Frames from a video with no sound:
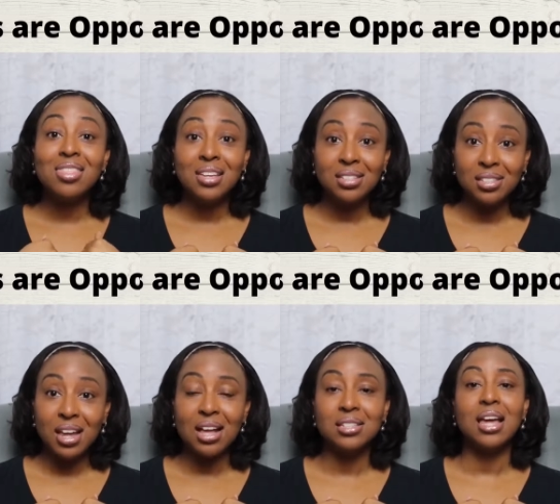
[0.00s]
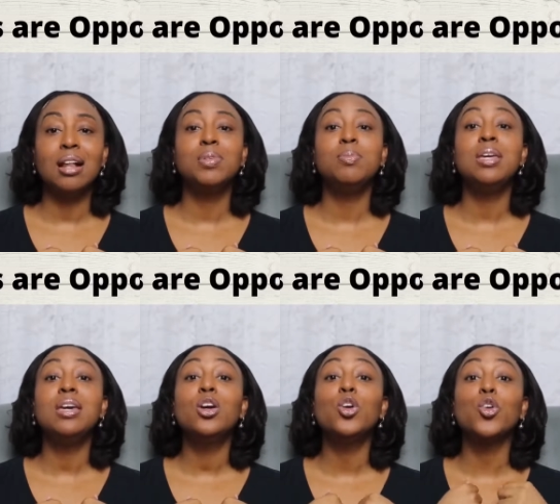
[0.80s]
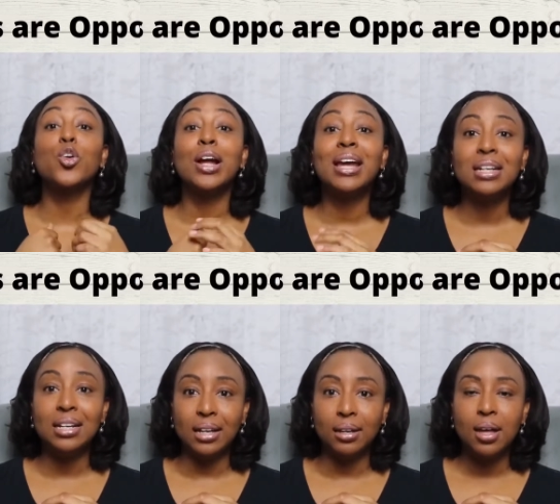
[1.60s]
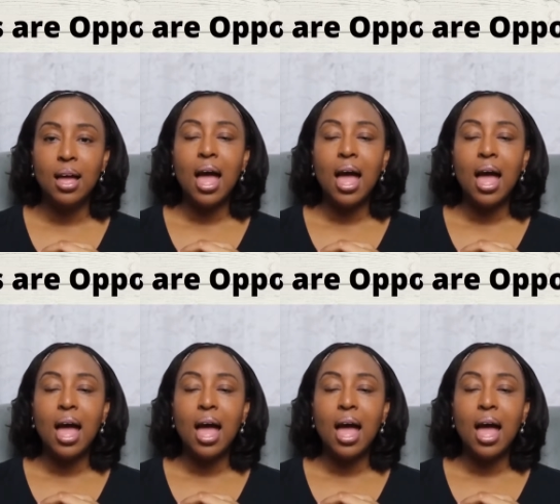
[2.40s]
This has helped me greatly,